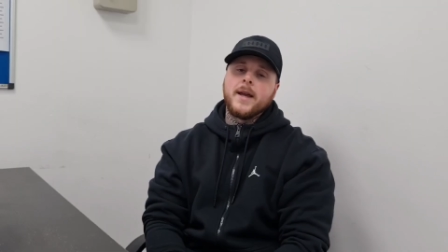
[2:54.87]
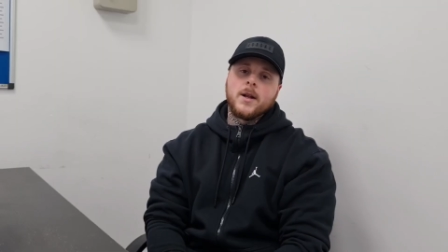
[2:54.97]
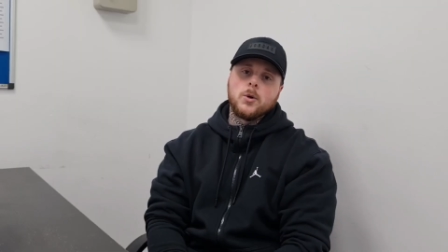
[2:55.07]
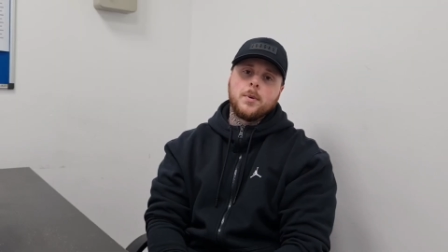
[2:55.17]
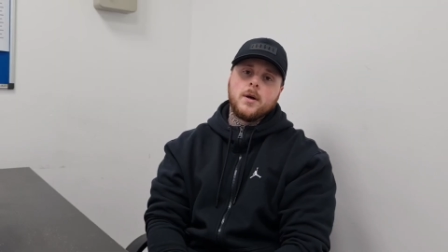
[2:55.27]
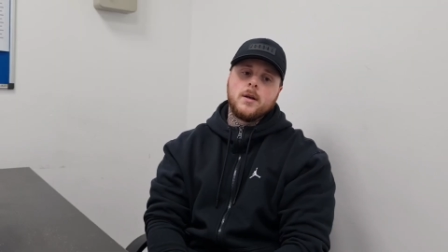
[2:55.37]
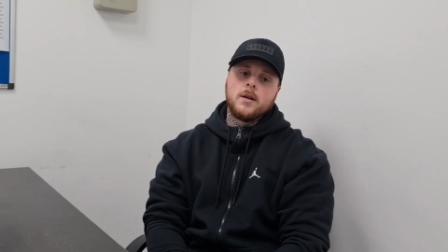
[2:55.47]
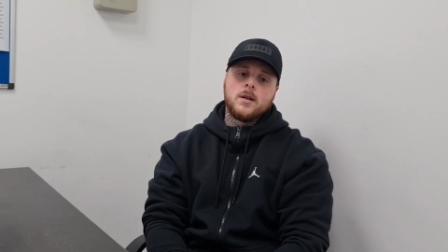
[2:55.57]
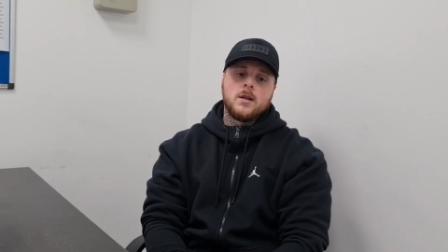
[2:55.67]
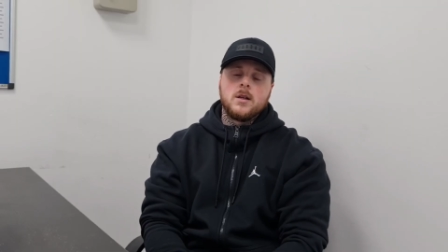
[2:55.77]
We get up,
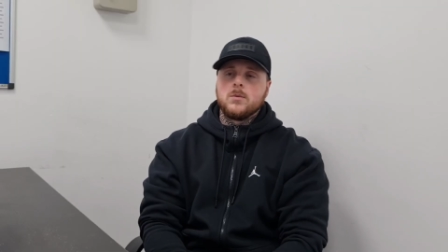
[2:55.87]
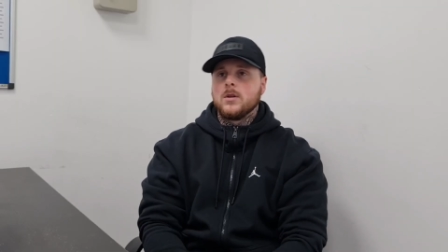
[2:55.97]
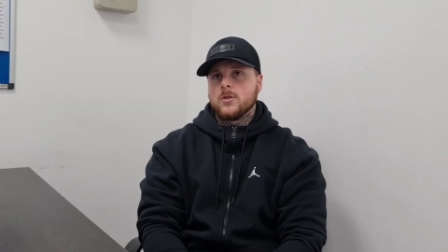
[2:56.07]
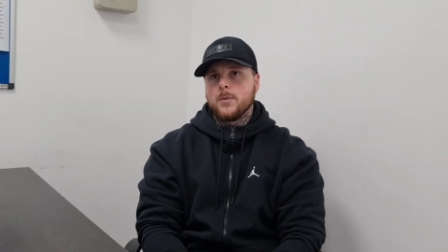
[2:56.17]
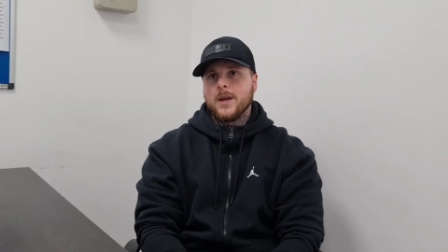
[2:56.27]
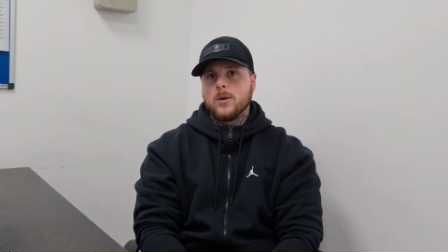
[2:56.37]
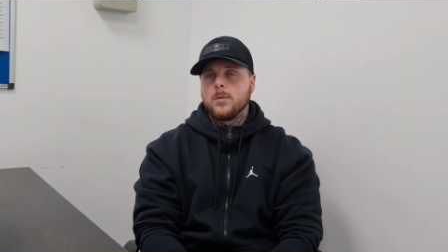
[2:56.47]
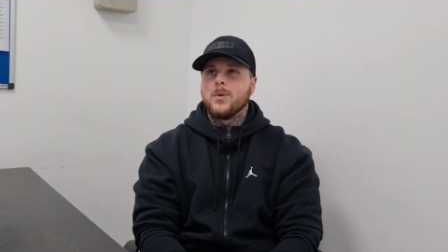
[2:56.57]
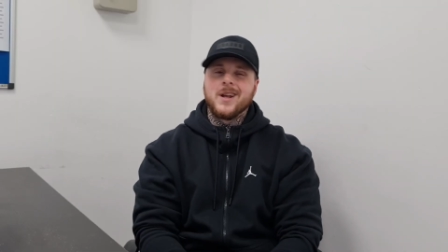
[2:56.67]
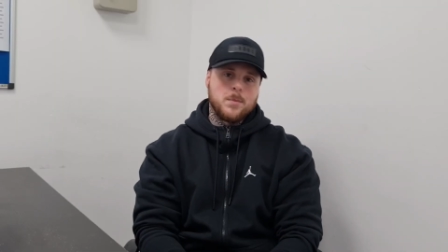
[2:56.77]
no oh, sorry we get
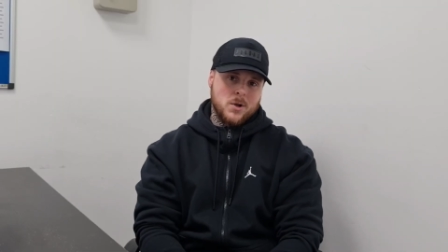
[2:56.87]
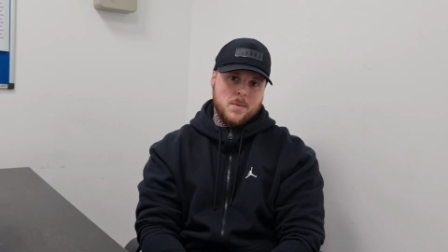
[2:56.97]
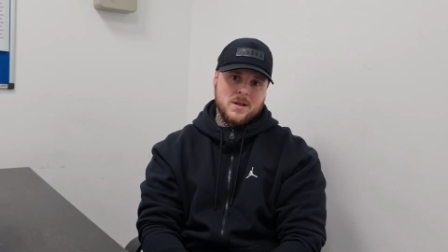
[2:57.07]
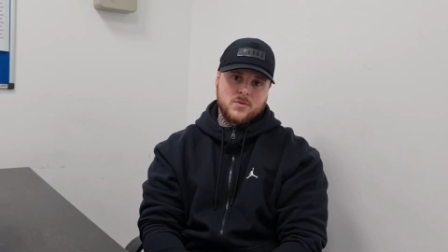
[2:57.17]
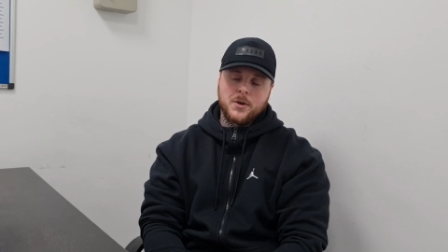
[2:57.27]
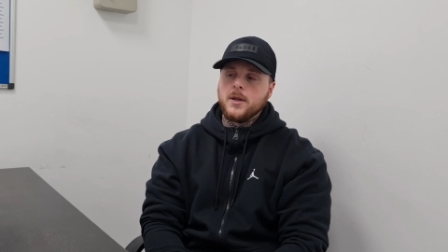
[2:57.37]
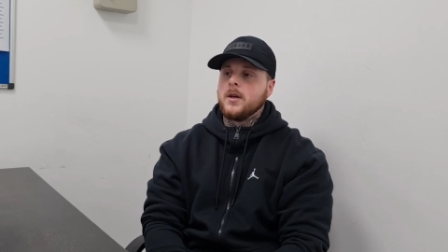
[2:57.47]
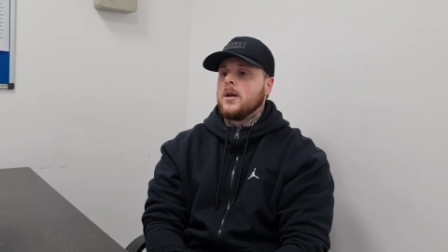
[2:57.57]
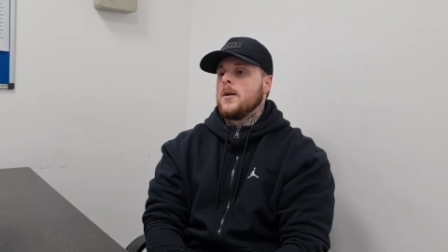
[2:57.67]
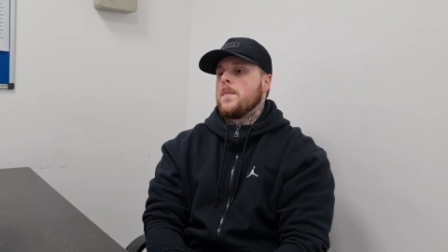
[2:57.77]
up, we get up at half past
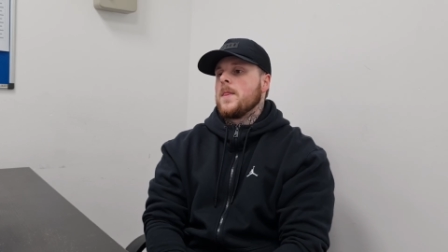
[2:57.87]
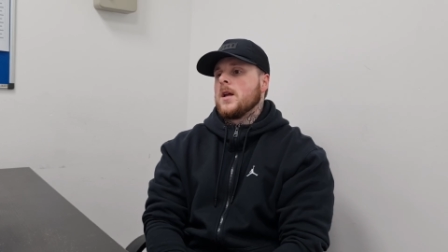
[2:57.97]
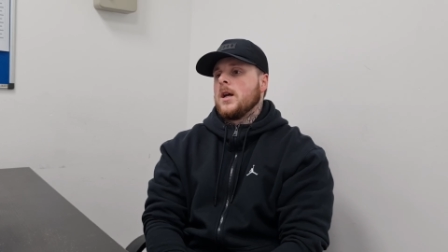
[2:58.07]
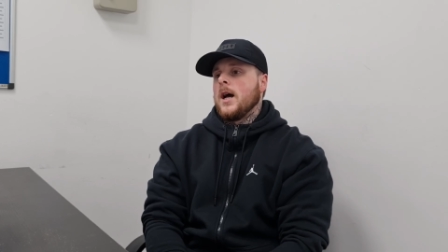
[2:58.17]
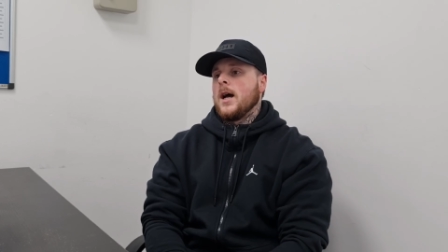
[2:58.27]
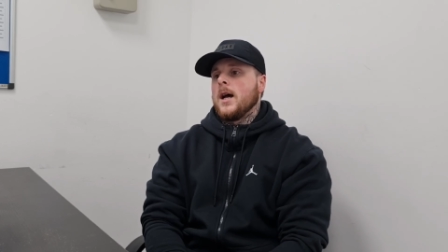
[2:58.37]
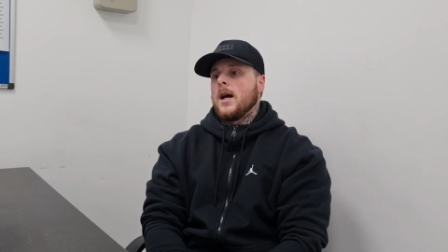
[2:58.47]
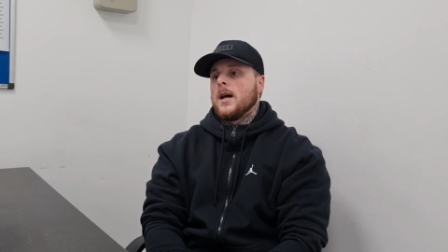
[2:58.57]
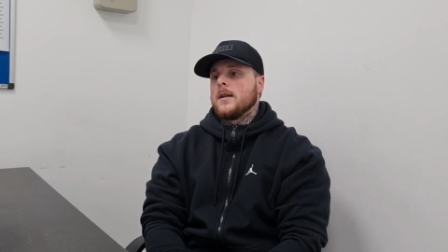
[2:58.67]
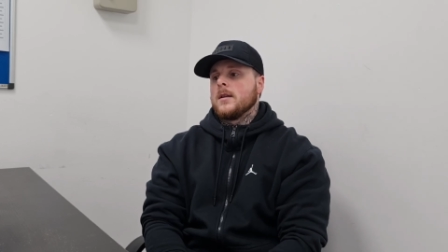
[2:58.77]
three
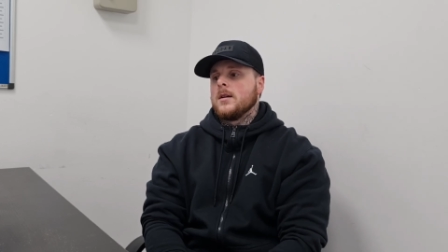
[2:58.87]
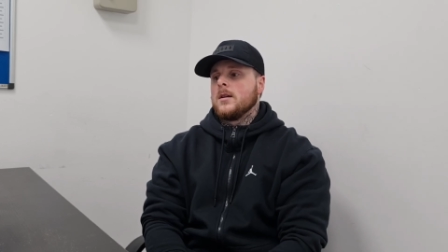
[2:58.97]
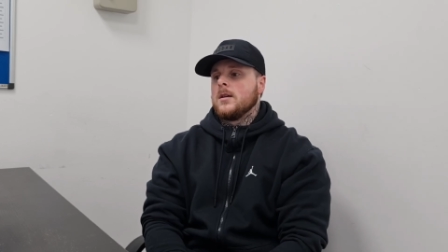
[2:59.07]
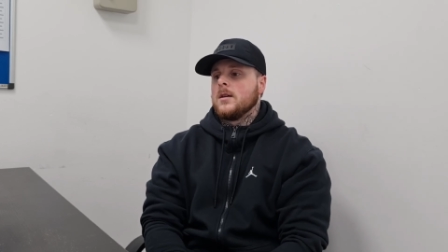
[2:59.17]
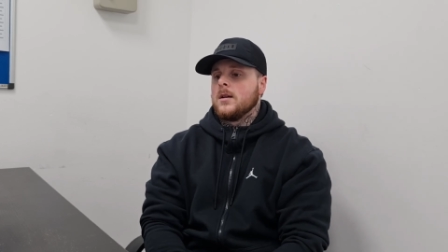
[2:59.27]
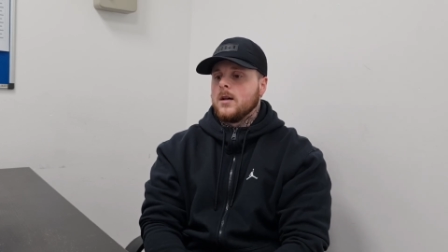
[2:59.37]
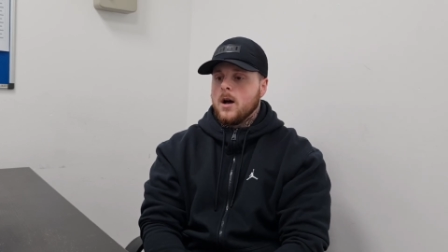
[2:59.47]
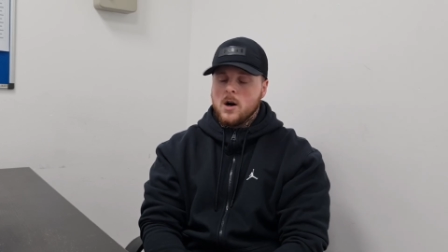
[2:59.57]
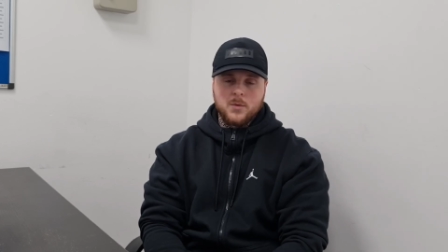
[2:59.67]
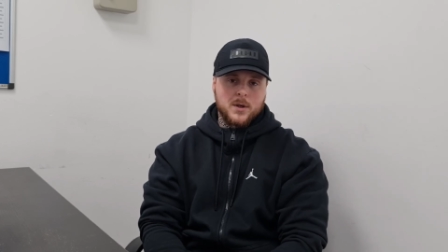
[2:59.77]
and
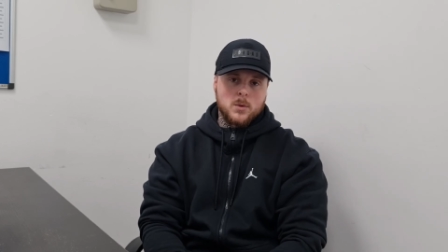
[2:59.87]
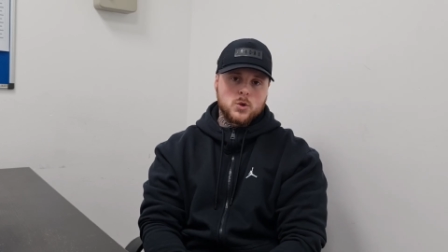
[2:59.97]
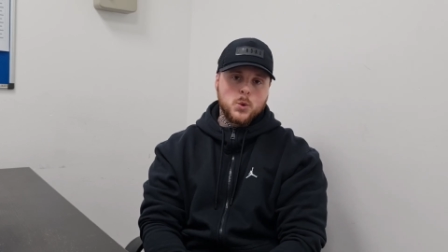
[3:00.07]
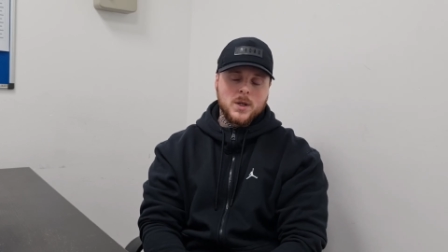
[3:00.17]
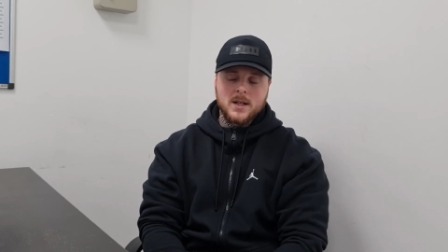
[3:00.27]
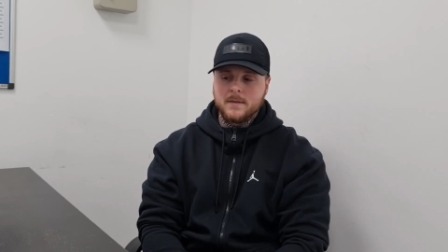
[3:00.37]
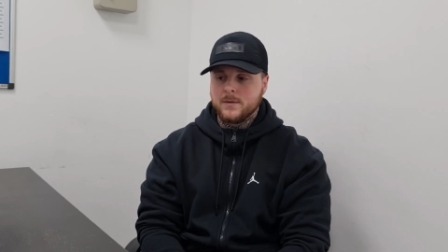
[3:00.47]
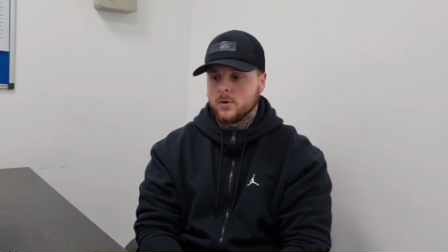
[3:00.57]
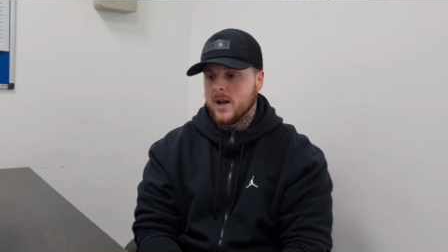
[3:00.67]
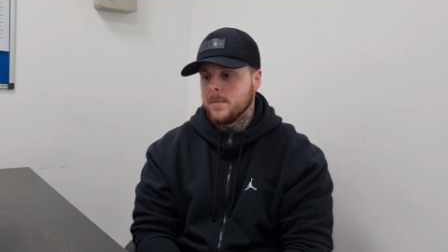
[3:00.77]
off we go, tootling
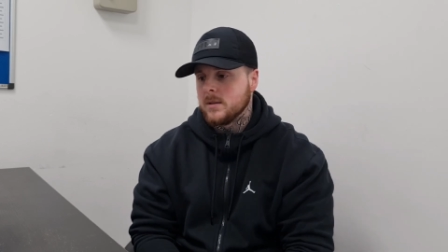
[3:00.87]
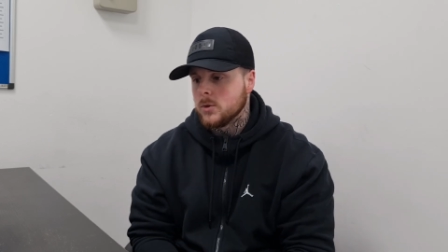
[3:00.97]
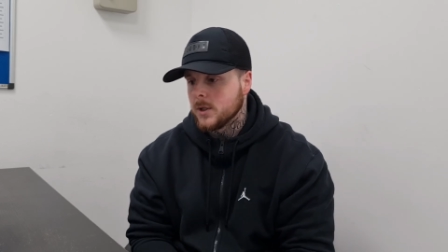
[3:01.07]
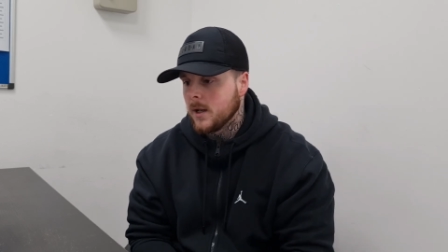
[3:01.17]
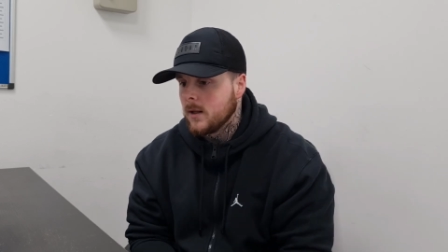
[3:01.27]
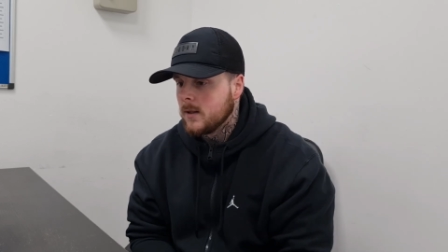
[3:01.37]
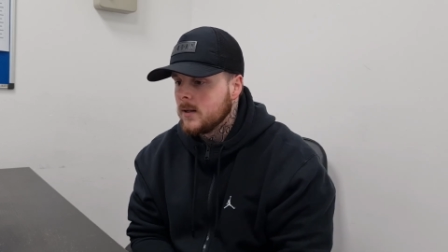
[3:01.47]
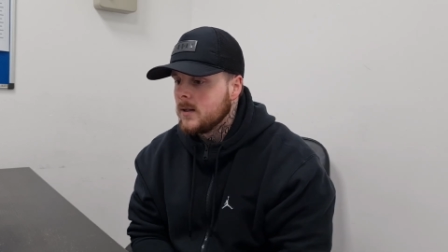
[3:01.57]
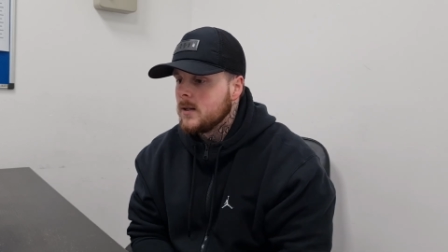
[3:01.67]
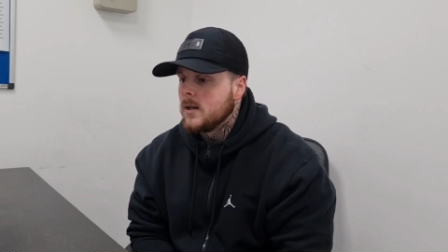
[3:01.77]
at 4am in the morning.
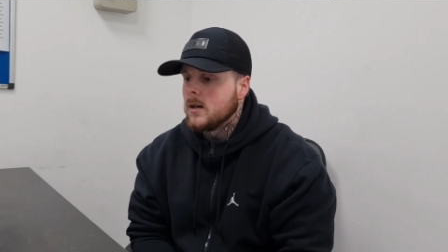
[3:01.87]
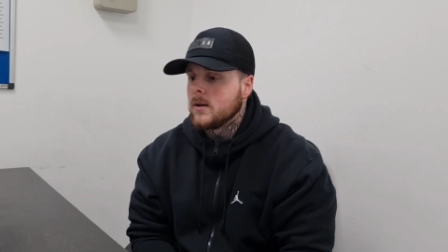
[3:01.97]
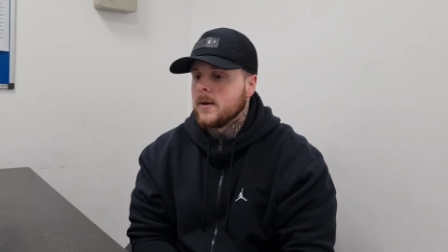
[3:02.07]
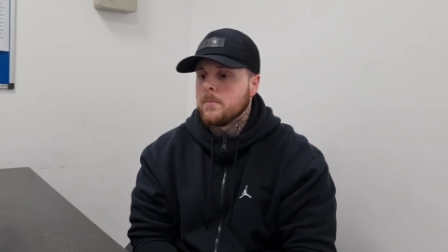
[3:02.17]
All